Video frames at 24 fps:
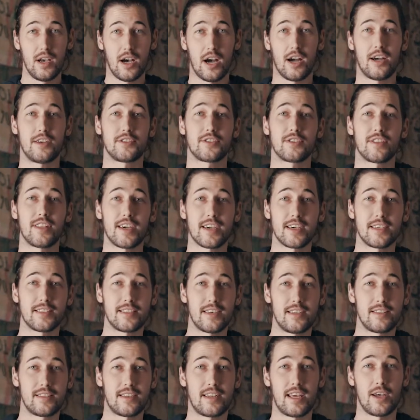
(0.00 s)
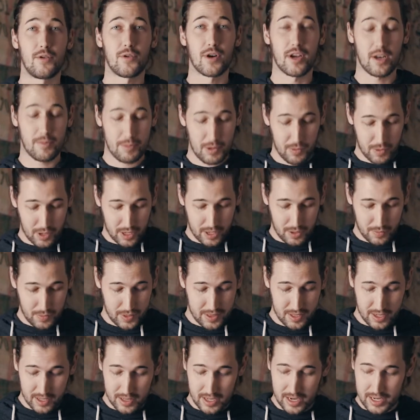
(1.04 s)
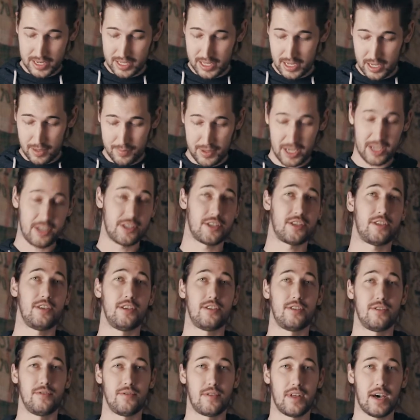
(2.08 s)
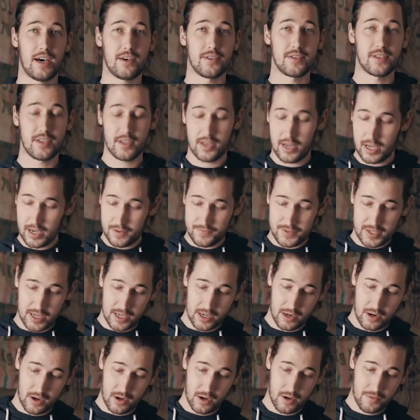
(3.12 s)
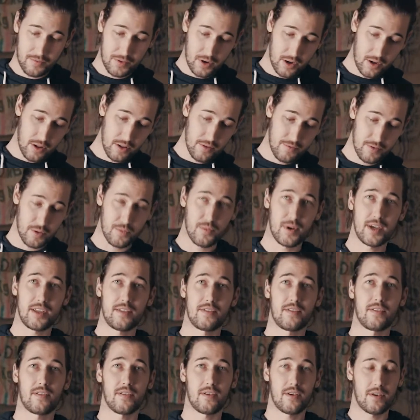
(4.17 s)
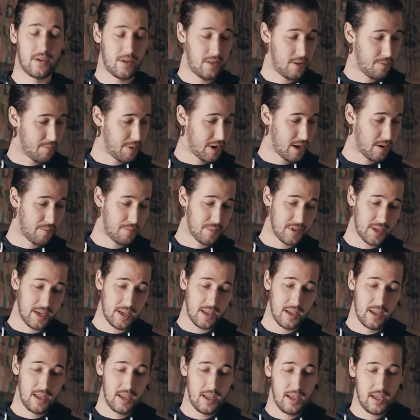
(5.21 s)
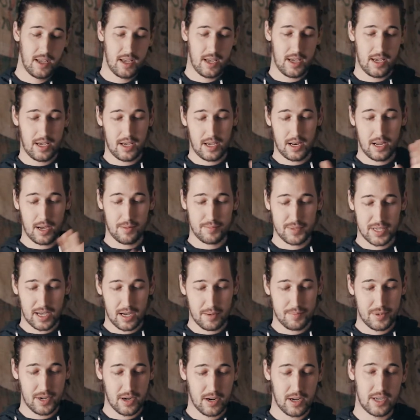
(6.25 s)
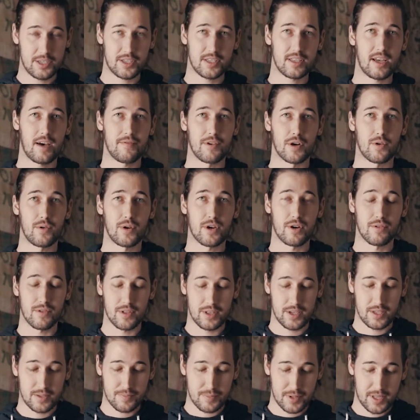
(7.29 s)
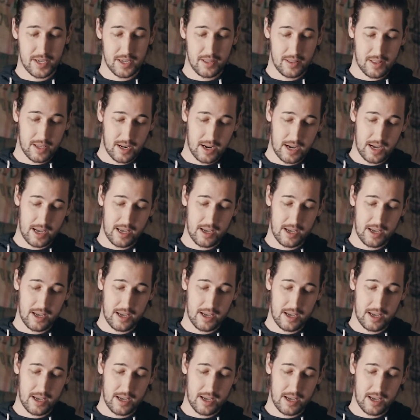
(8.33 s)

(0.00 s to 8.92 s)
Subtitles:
All right, so like I said, today we're gonna be working with the Glidecam HD 2000. I've taken off all of the weights on the bottom plate, and up top here, I just have a quick release plate that I